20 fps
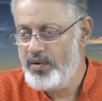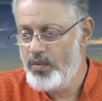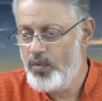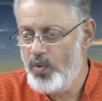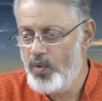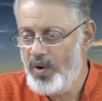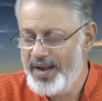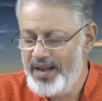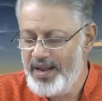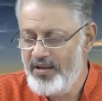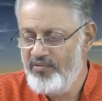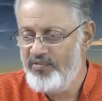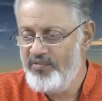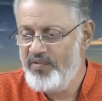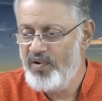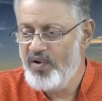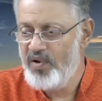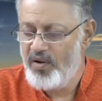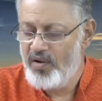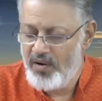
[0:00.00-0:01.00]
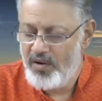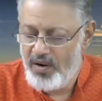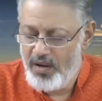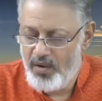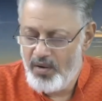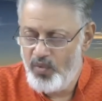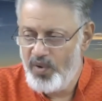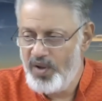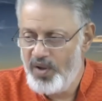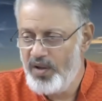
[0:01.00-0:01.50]
wife or
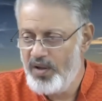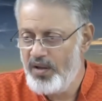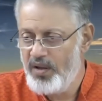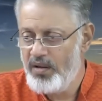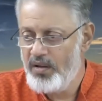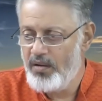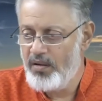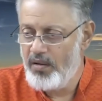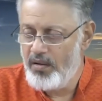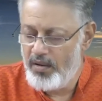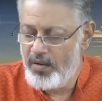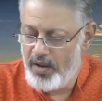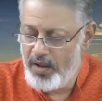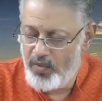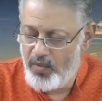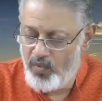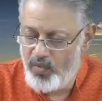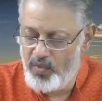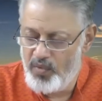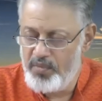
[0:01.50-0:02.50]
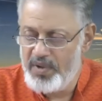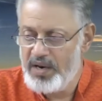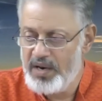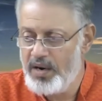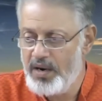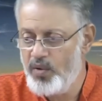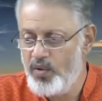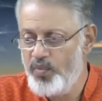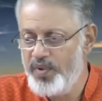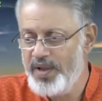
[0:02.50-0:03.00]
lover, or
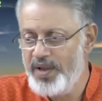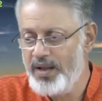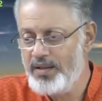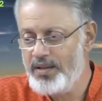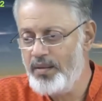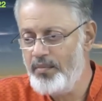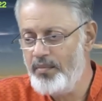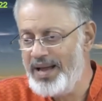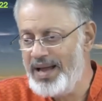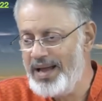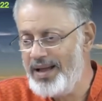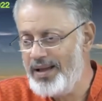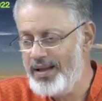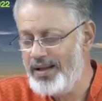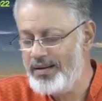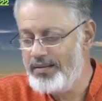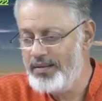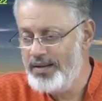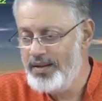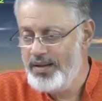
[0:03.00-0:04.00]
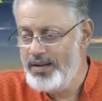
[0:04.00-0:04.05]
woman loving the man,